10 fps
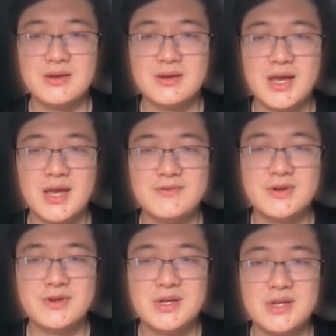
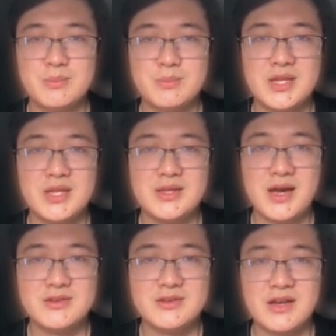However, many
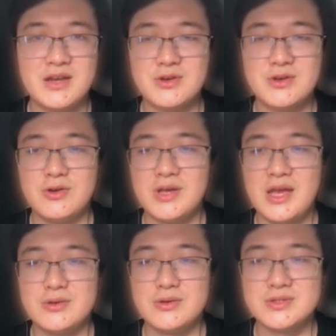artifacts or
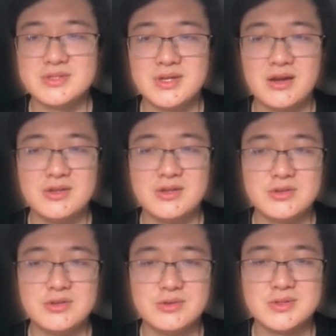errors are
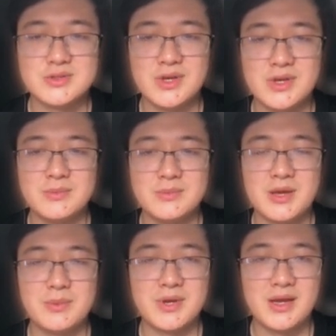introduced when
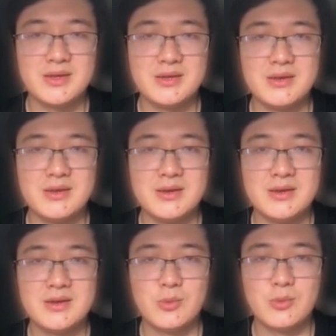applying
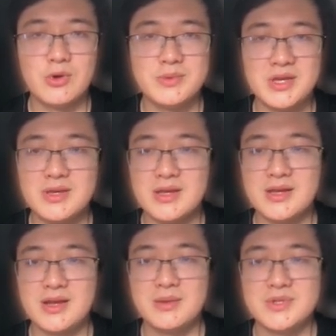warping and
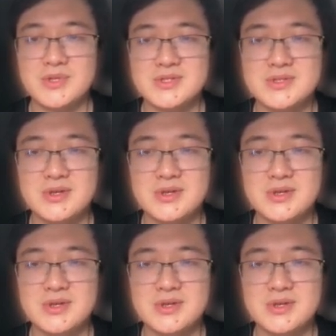alignment.